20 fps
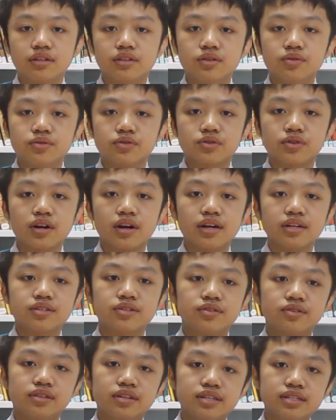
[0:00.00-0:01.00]
You try
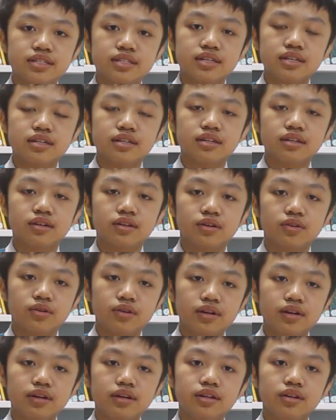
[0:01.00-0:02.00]
to listen
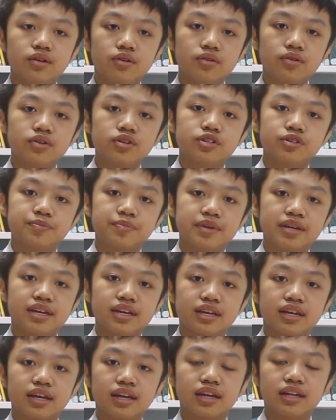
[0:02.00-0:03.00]
and or
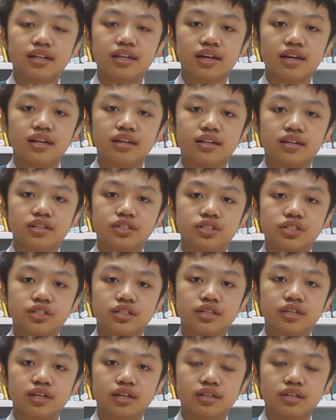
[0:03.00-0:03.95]
speak in English,